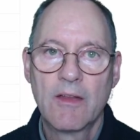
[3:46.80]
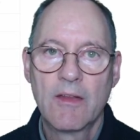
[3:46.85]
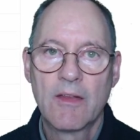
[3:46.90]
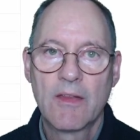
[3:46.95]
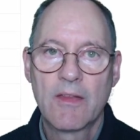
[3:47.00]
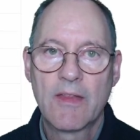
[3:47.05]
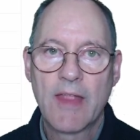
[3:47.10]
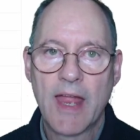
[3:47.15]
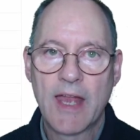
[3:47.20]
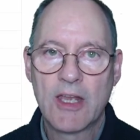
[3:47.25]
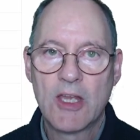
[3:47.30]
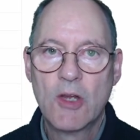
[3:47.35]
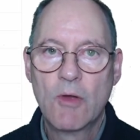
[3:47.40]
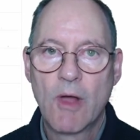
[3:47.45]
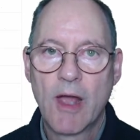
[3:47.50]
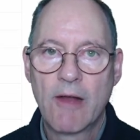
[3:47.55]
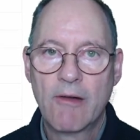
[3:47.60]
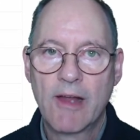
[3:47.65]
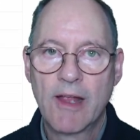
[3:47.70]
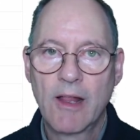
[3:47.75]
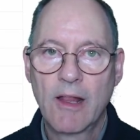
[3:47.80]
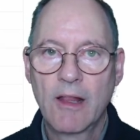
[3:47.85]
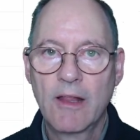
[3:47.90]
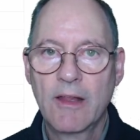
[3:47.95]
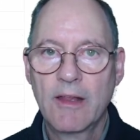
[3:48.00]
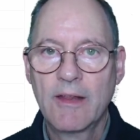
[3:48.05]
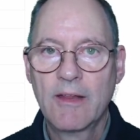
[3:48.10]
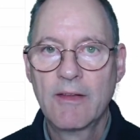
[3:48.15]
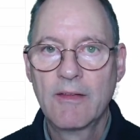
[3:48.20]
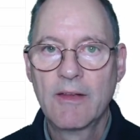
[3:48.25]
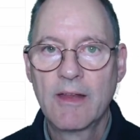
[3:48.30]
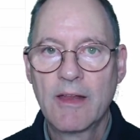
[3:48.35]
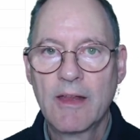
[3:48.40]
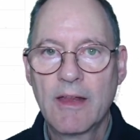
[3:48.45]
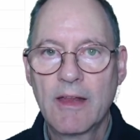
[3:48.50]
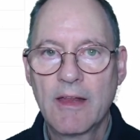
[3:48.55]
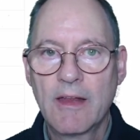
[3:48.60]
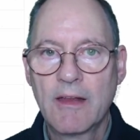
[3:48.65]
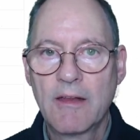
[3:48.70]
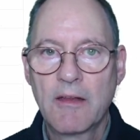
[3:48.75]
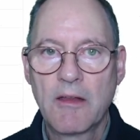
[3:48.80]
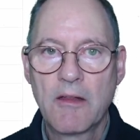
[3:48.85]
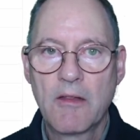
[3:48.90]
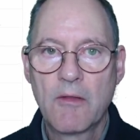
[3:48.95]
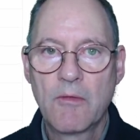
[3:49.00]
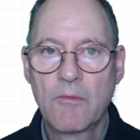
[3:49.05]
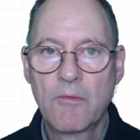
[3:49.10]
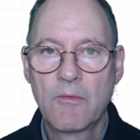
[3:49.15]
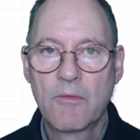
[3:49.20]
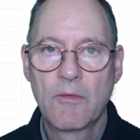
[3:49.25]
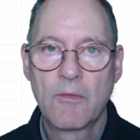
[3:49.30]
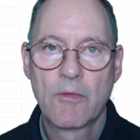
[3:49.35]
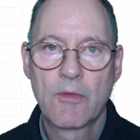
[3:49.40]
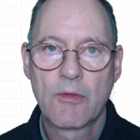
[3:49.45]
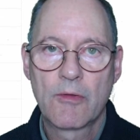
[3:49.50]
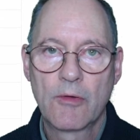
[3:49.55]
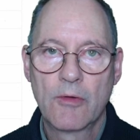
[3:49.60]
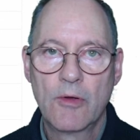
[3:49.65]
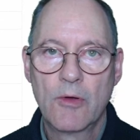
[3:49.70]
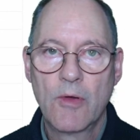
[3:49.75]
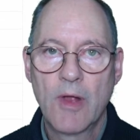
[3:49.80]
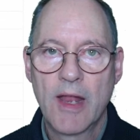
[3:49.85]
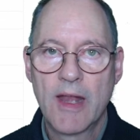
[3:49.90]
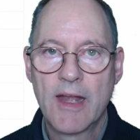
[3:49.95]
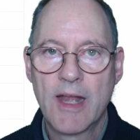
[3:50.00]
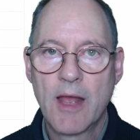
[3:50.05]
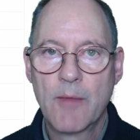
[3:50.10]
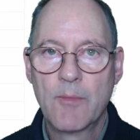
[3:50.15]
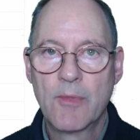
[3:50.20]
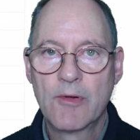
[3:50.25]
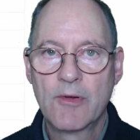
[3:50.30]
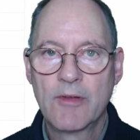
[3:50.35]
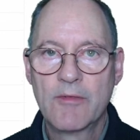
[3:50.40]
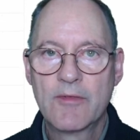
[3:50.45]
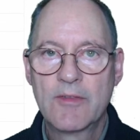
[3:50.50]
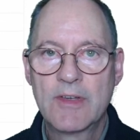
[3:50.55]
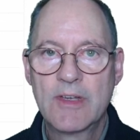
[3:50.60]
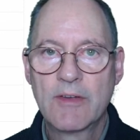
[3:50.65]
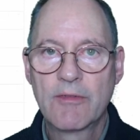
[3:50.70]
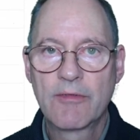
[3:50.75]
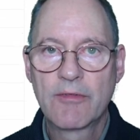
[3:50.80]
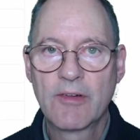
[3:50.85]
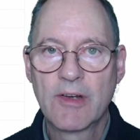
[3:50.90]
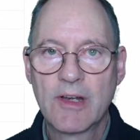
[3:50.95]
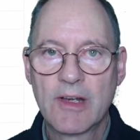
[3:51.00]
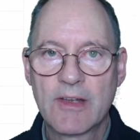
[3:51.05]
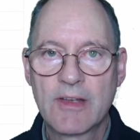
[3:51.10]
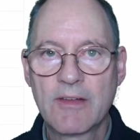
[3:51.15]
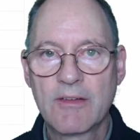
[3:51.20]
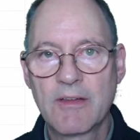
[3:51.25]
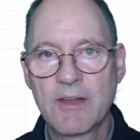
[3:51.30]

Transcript: that URL through a number of different